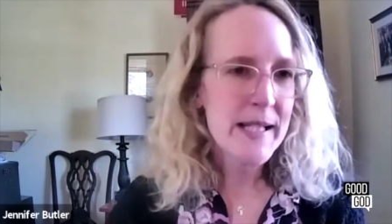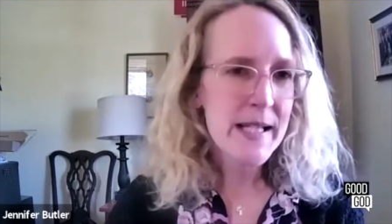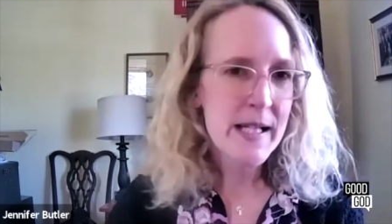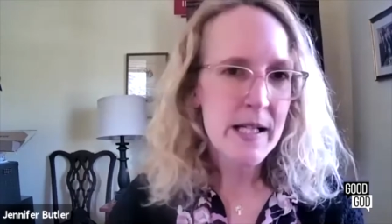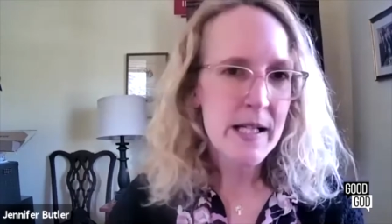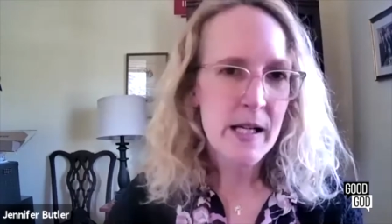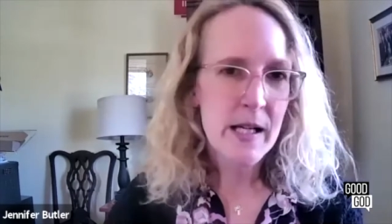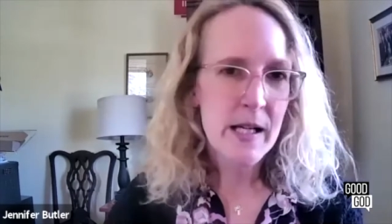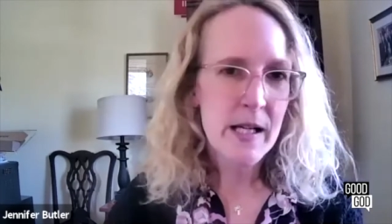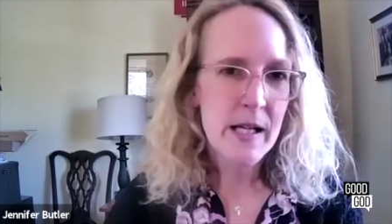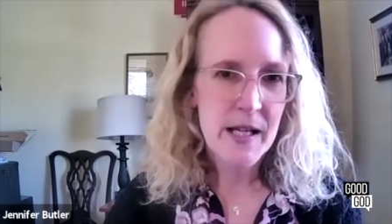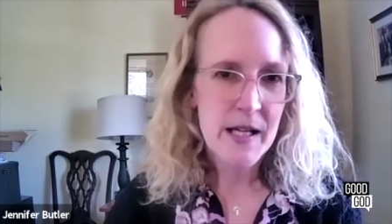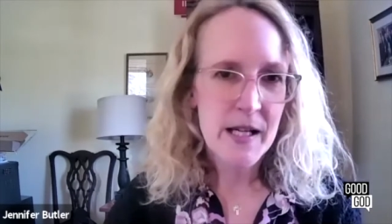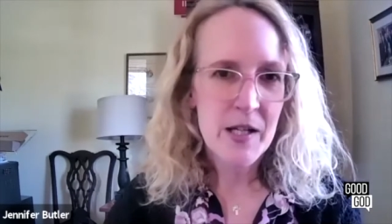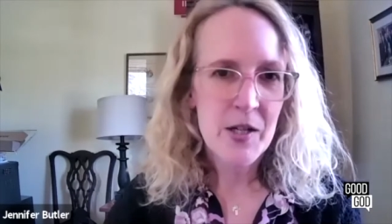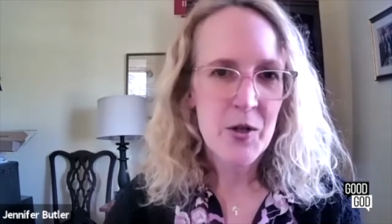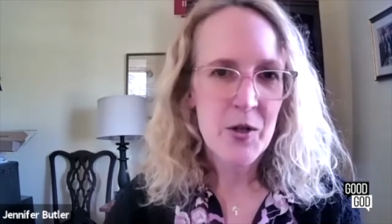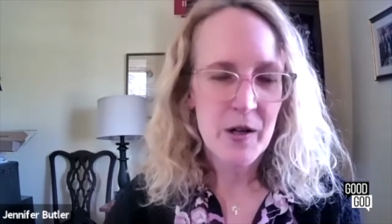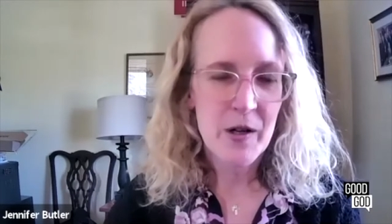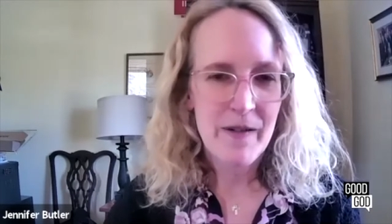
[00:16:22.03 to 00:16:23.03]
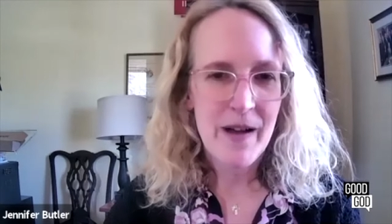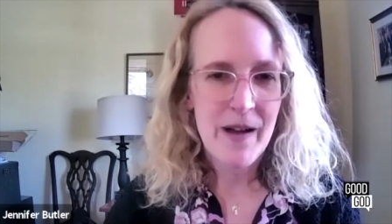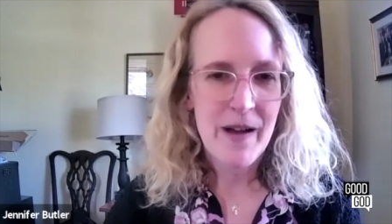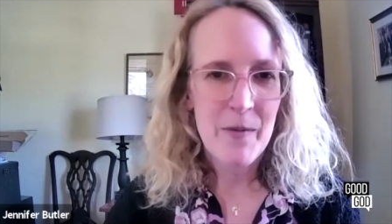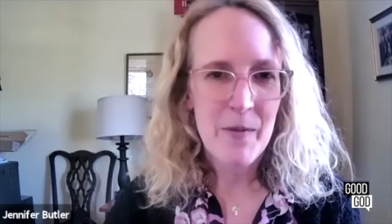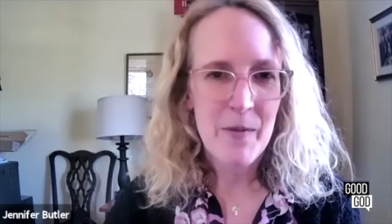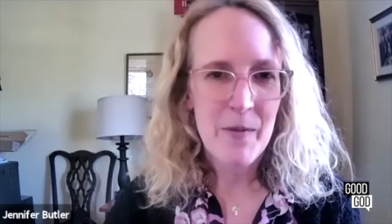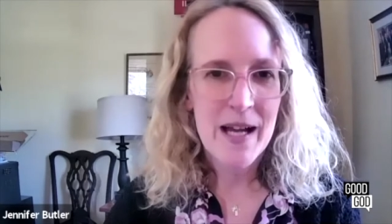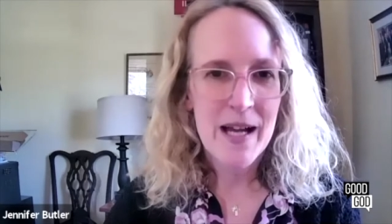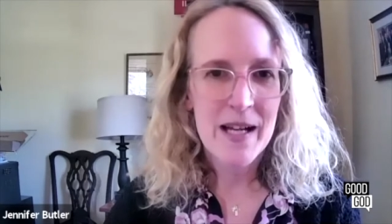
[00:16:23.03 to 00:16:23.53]
details the history of
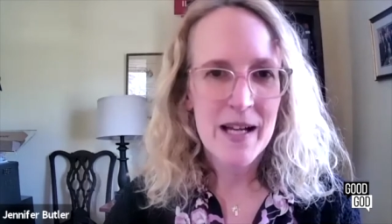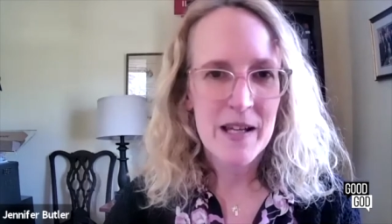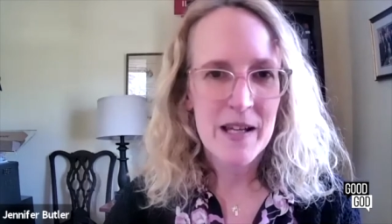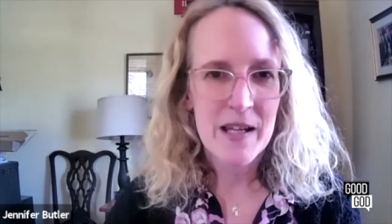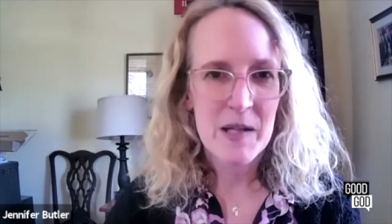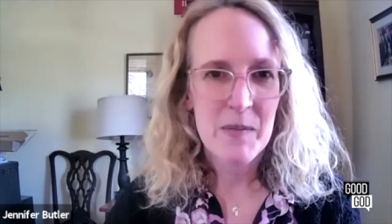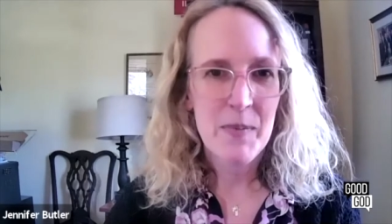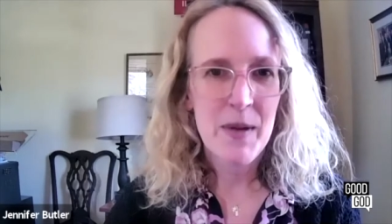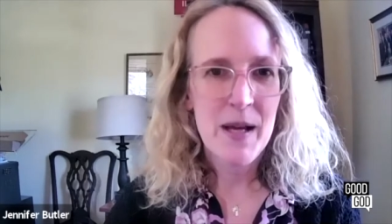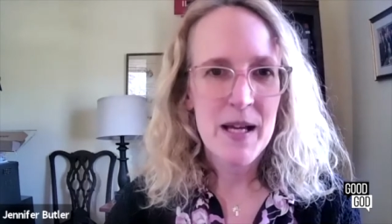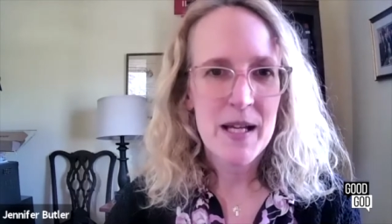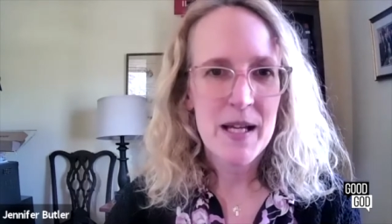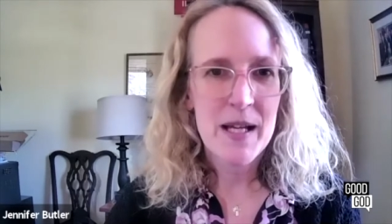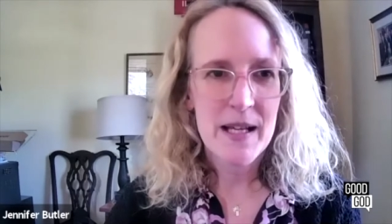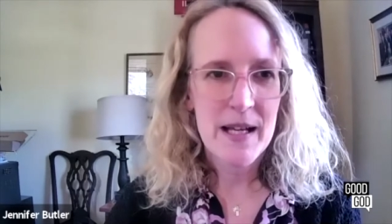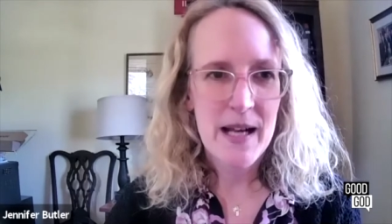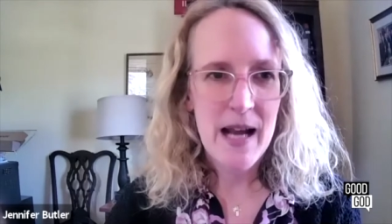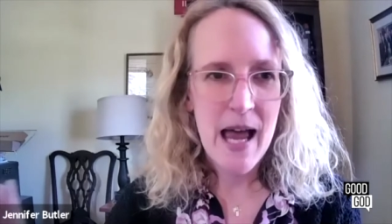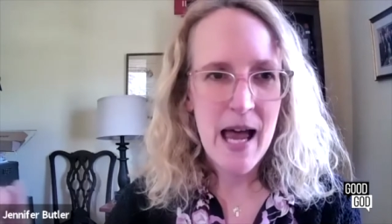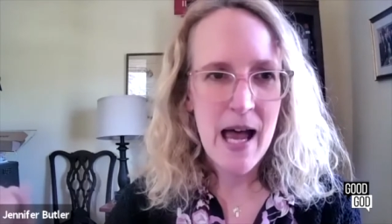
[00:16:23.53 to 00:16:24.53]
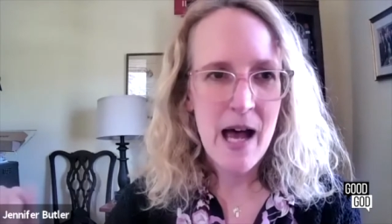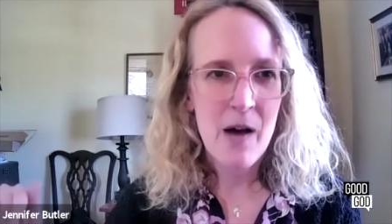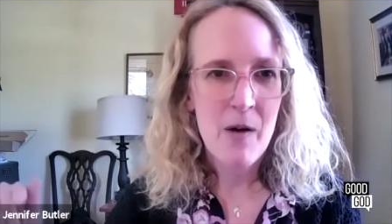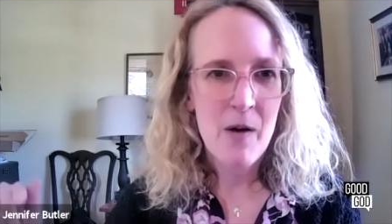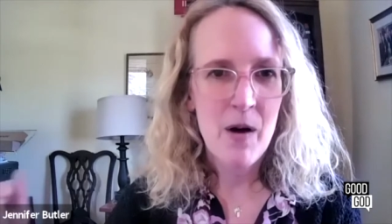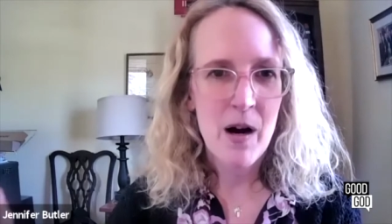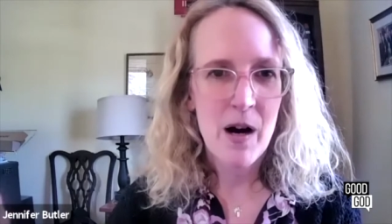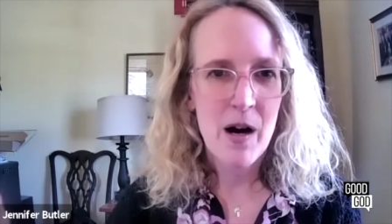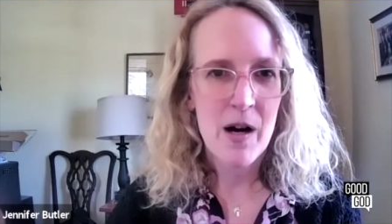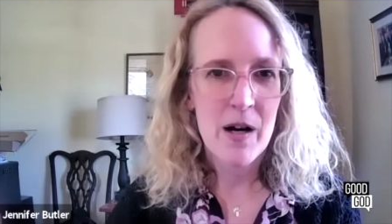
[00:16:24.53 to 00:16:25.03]
how we got to this place and how
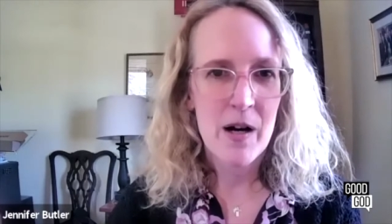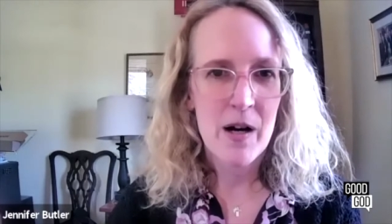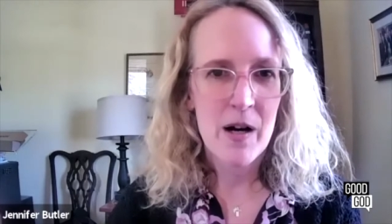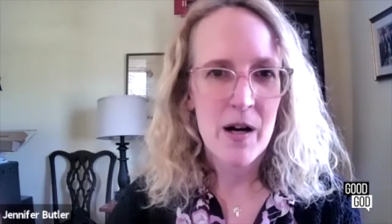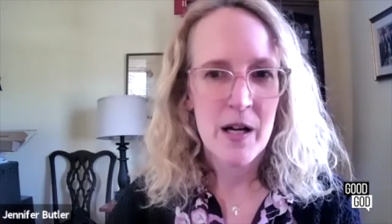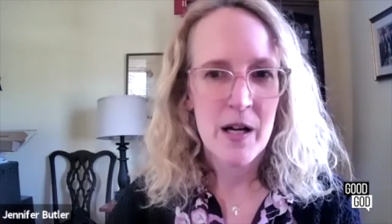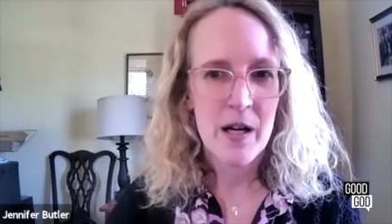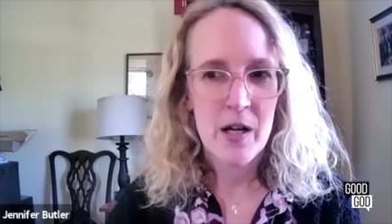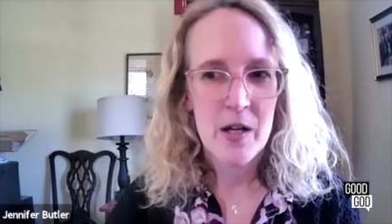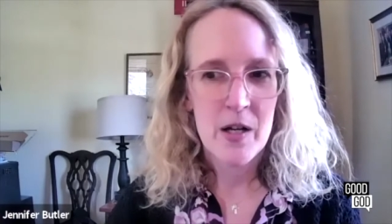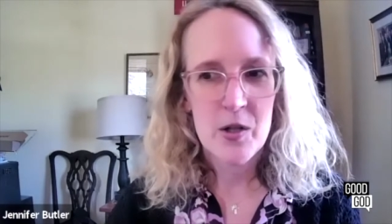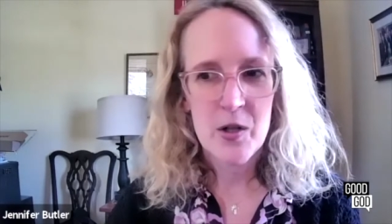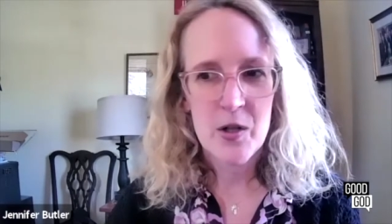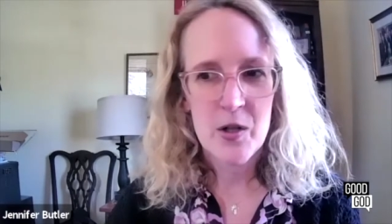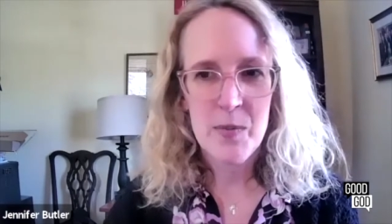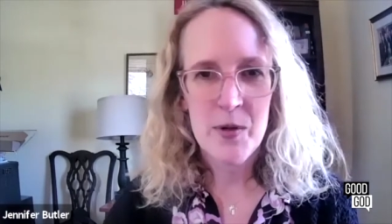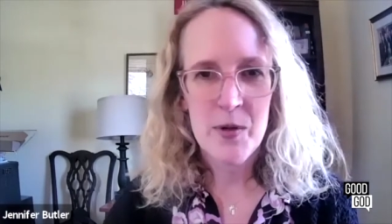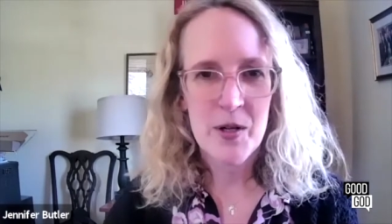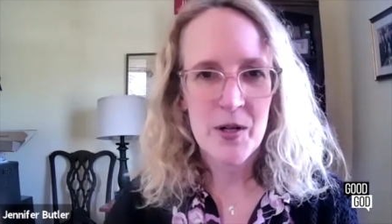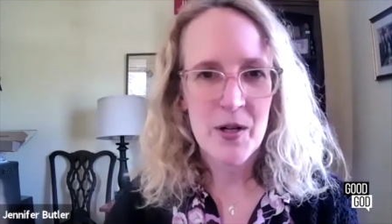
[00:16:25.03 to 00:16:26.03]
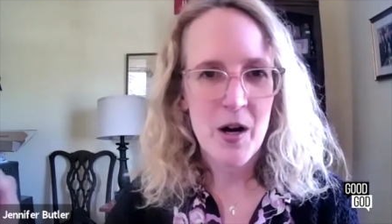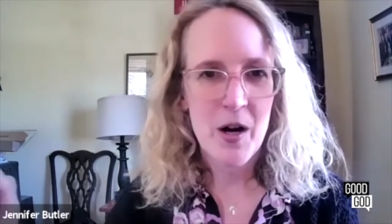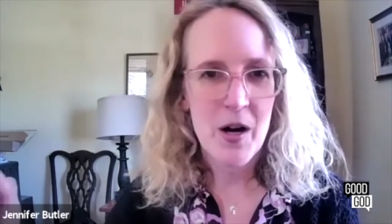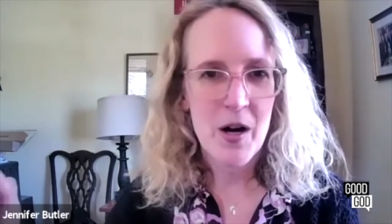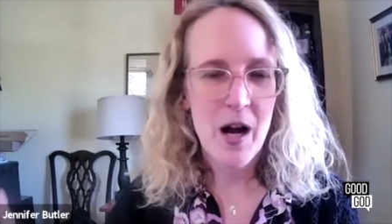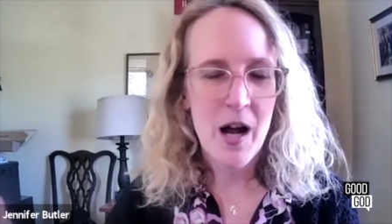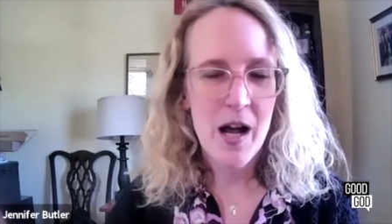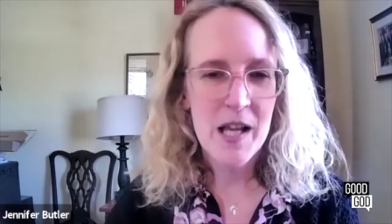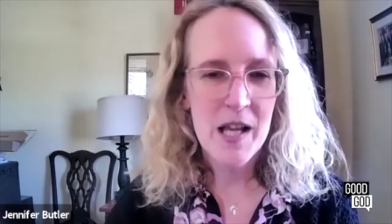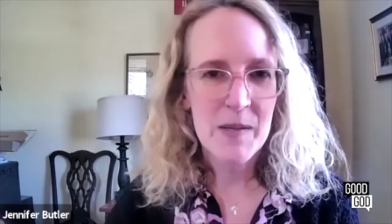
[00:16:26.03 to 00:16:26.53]
our scripture and our
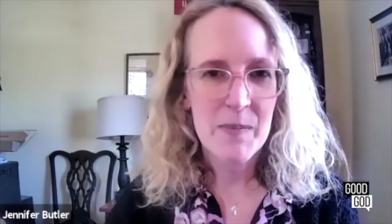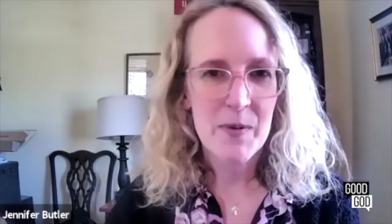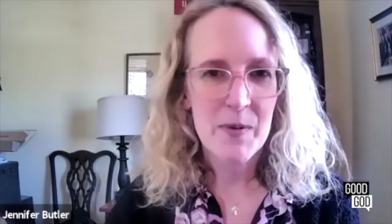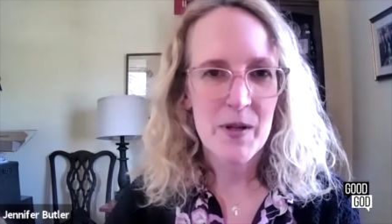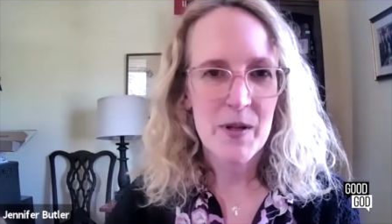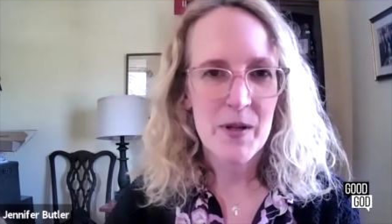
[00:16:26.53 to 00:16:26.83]
gospel,